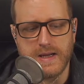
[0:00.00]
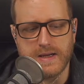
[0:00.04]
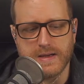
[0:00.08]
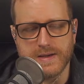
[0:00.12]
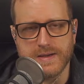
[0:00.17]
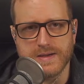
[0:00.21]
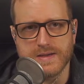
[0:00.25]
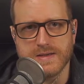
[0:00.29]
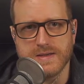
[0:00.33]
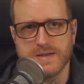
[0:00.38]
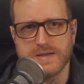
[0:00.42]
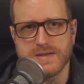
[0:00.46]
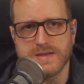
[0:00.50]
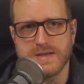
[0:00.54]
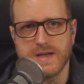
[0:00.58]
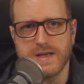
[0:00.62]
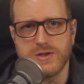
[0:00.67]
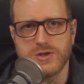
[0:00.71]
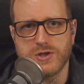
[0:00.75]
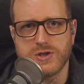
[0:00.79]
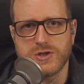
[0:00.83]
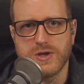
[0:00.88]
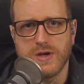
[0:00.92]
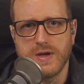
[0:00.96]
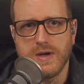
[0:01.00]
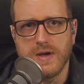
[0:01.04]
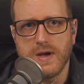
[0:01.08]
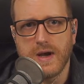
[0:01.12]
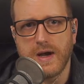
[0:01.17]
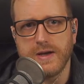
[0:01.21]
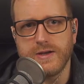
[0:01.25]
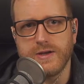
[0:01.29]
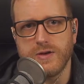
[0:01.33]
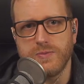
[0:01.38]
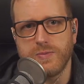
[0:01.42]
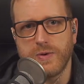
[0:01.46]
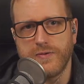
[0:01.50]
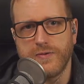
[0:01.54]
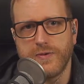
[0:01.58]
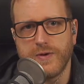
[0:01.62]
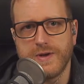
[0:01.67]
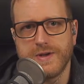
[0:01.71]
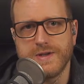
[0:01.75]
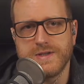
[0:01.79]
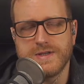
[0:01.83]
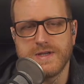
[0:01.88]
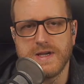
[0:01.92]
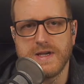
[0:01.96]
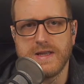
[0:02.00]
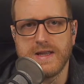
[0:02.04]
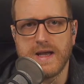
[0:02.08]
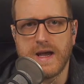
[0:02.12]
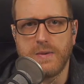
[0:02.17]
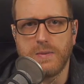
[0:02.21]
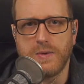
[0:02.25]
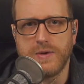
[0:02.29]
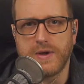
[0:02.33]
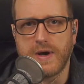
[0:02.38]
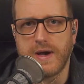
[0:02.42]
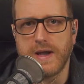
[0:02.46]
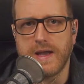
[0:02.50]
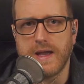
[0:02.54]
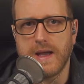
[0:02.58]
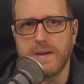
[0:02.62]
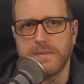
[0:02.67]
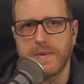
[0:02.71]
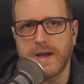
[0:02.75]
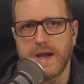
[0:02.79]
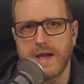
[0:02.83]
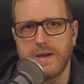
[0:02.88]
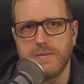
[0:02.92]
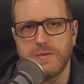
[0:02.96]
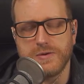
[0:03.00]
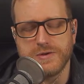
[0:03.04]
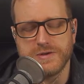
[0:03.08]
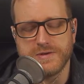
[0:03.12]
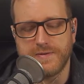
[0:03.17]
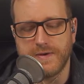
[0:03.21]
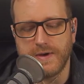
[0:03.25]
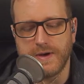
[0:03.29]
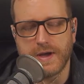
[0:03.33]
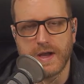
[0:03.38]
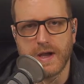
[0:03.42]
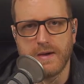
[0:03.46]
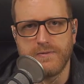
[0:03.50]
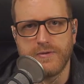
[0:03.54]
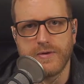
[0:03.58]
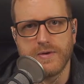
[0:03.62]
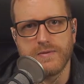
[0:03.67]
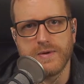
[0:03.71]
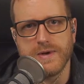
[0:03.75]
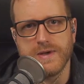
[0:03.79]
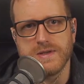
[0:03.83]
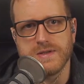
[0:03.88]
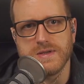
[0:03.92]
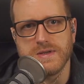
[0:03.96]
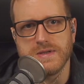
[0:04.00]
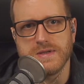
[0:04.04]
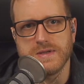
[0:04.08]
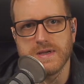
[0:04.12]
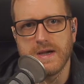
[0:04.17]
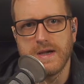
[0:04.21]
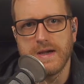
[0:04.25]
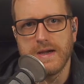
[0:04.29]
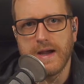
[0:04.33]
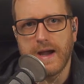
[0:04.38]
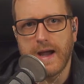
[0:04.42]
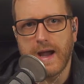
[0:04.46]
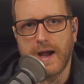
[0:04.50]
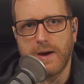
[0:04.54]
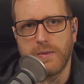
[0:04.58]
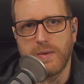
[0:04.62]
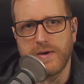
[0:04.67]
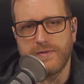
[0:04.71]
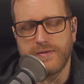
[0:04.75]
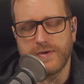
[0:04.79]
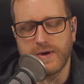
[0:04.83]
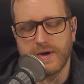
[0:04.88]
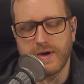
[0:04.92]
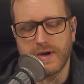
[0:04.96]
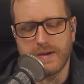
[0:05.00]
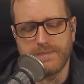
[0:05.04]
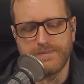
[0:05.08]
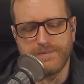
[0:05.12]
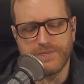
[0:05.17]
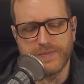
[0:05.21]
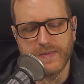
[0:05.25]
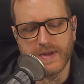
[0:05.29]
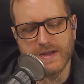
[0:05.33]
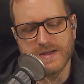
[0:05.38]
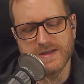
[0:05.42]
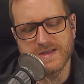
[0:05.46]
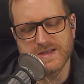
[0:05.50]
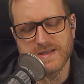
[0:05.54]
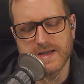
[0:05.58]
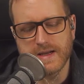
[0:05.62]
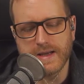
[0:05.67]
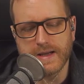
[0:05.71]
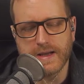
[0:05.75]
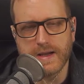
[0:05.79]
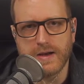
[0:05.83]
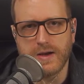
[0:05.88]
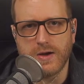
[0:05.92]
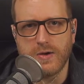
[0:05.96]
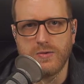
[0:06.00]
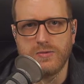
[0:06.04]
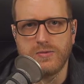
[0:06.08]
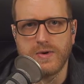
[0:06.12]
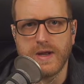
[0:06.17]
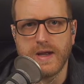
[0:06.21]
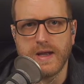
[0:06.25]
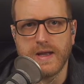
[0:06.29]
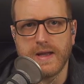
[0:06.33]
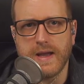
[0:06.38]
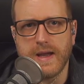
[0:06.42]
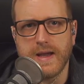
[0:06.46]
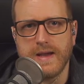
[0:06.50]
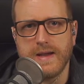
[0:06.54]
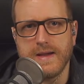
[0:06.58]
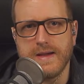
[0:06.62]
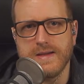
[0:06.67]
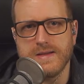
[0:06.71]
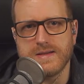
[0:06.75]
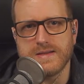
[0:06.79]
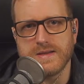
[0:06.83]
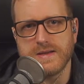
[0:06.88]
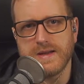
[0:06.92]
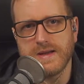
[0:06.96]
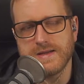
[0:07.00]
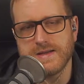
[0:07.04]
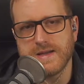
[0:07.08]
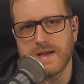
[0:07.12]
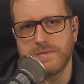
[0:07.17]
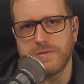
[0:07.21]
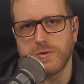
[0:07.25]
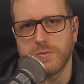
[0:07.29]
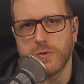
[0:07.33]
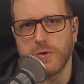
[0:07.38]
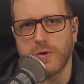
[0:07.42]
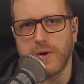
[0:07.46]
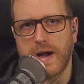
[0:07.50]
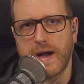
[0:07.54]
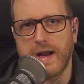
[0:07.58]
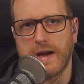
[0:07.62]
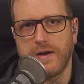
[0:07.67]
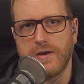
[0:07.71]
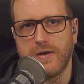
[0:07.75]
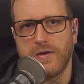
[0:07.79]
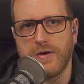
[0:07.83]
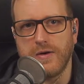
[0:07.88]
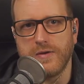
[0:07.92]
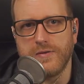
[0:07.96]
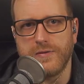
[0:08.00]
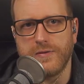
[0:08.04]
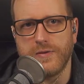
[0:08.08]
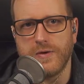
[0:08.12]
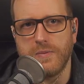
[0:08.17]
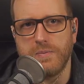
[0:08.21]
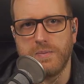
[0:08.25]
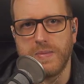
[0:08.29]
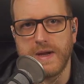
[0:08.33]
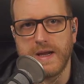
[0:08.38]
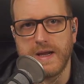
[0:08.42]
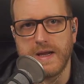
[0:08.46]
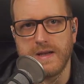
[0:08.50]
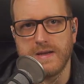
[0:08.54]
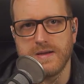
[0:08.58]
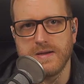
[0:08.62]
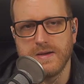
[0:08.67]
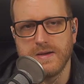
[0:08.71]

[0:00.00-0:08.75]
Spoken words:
a cinch. I do prefer to see that with IEM cables for comfort reasons. However, a silicone O-ring is an acceptable analog for a bead.